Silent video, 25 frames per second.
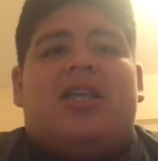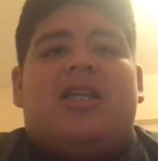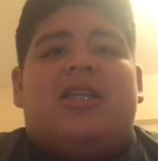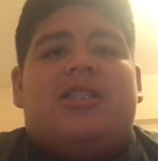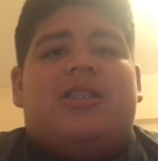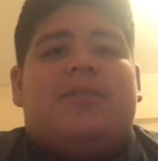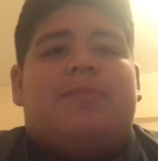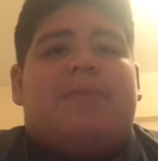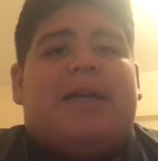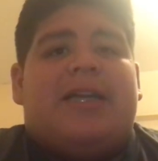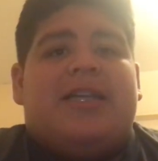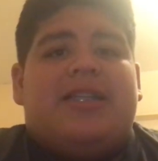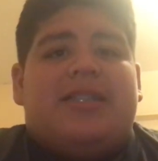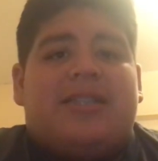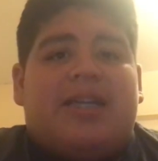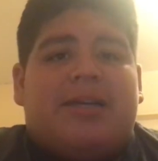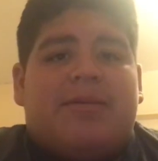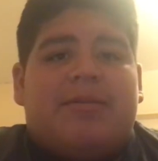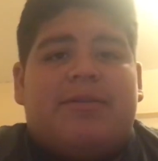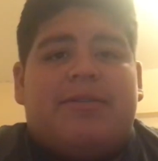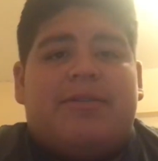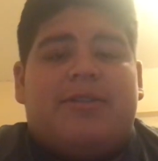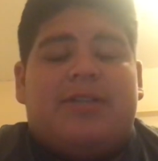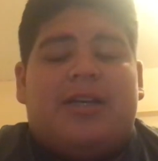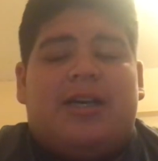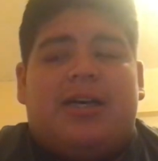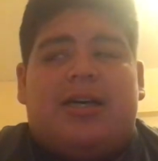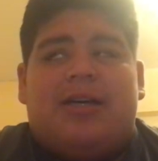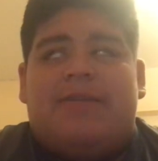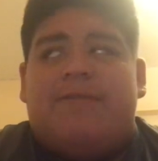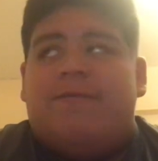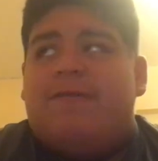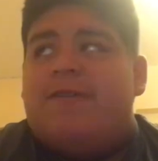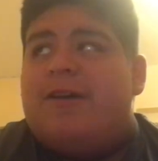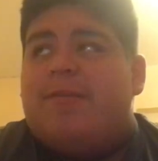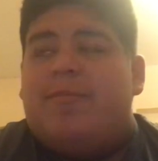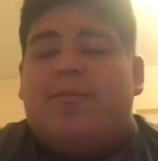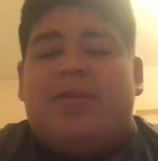spending time with uh,
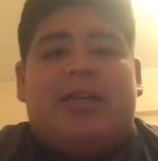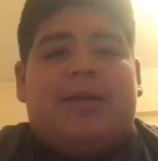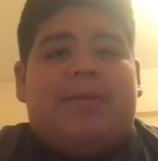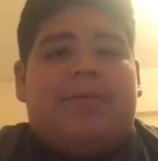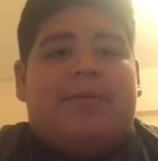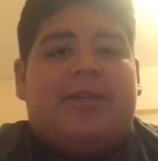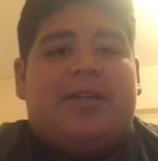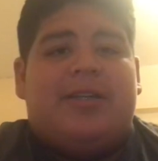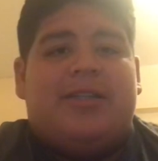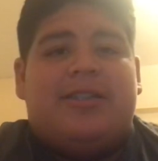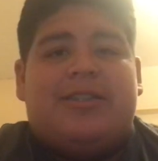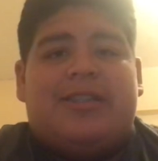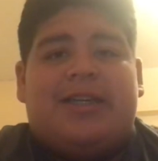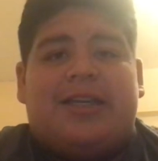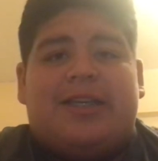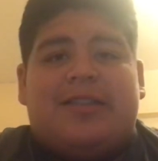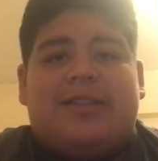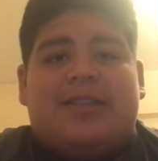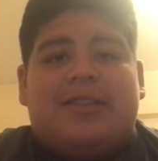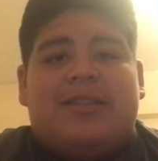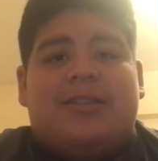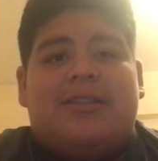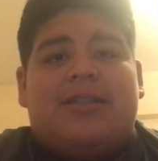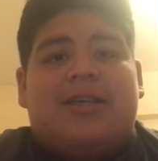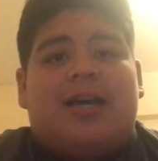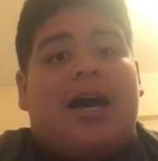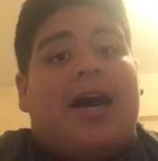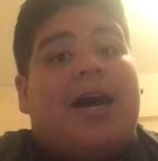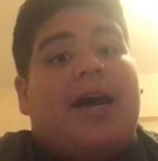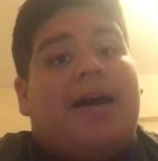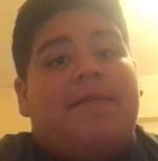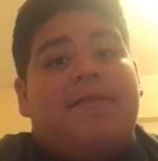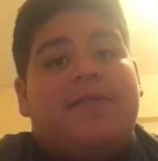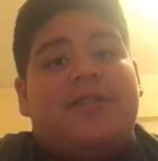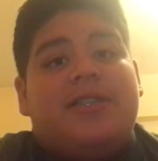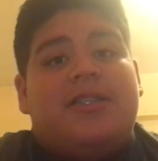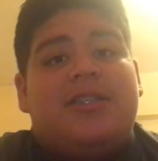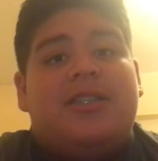family up here in Texas. I
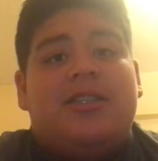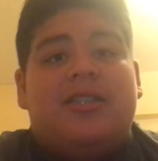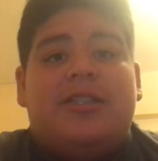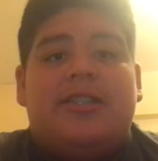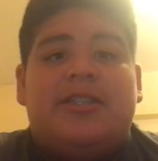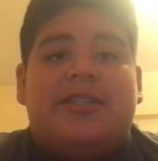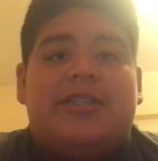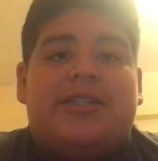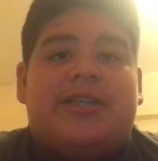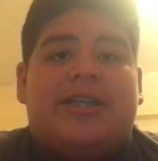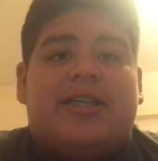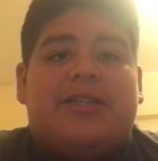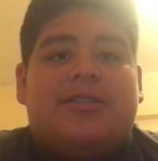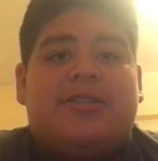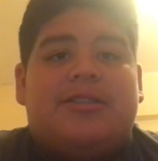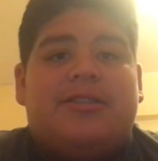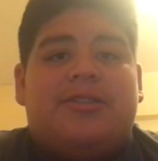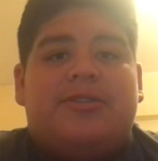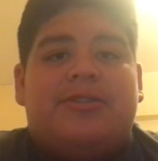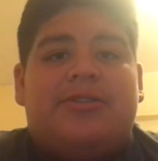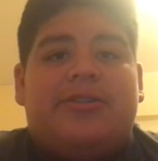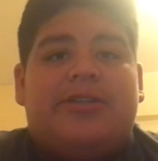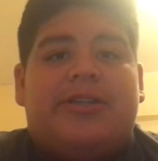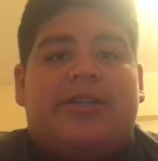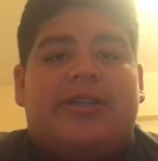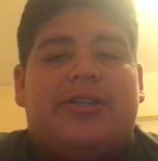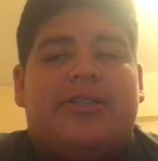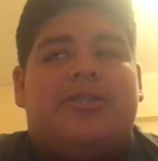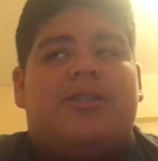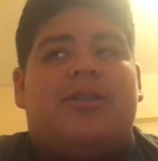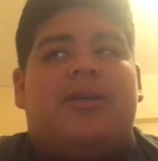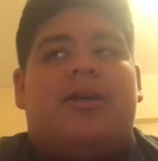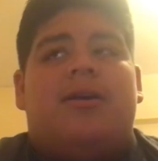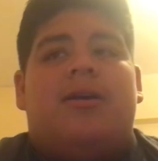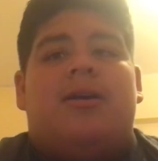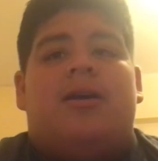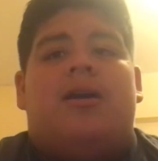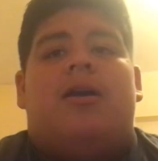haven't seen these guys in two years.